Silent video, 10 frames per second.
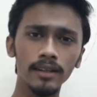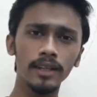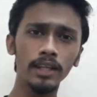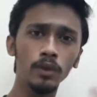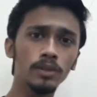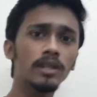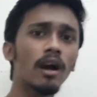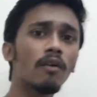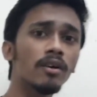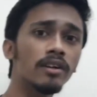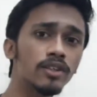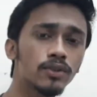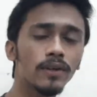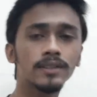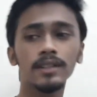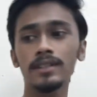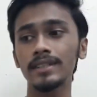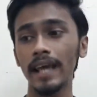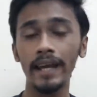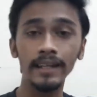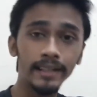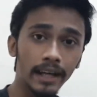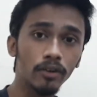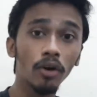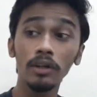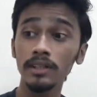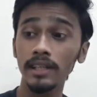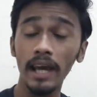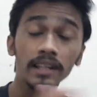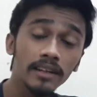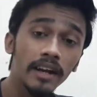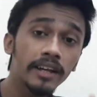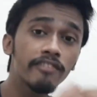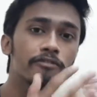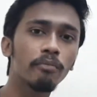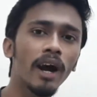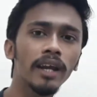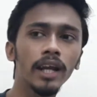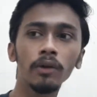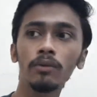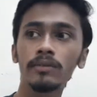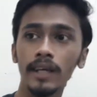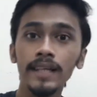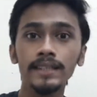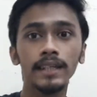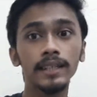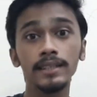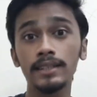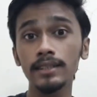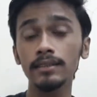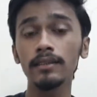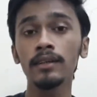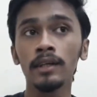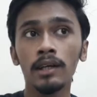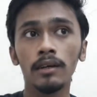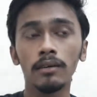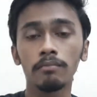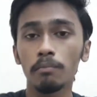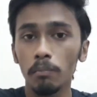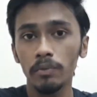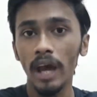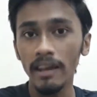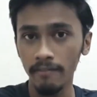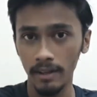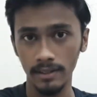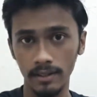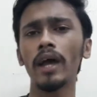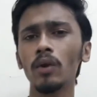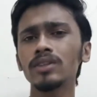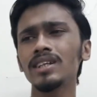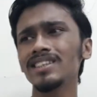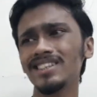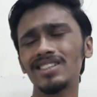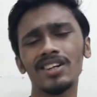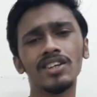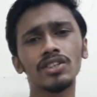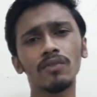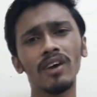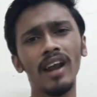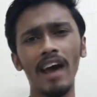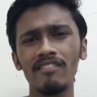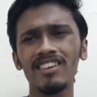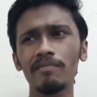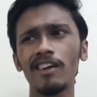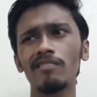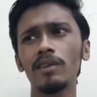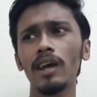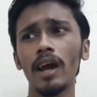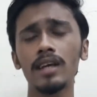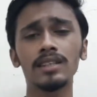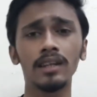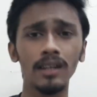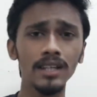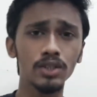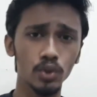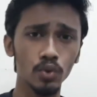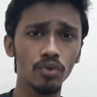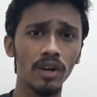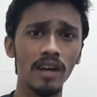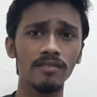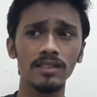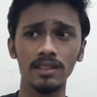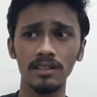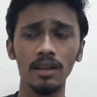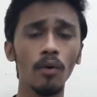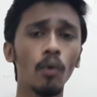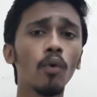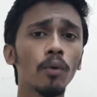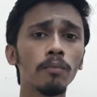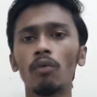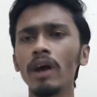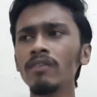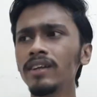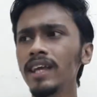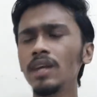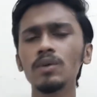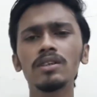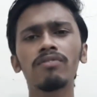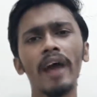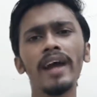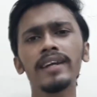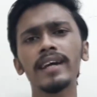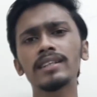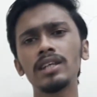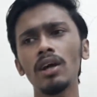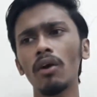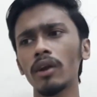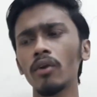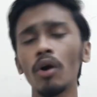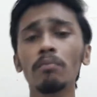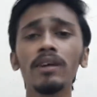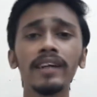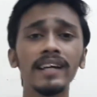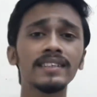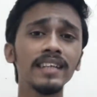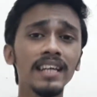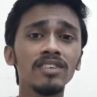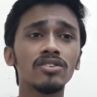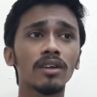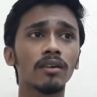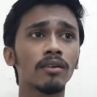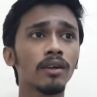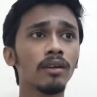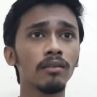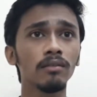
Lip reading: than using our resources and technology and creative mind into things that is just time waste. And also in this generation where every family has at least 2 drivers in their home, why would they use a flying taxi or a normal taxi in general,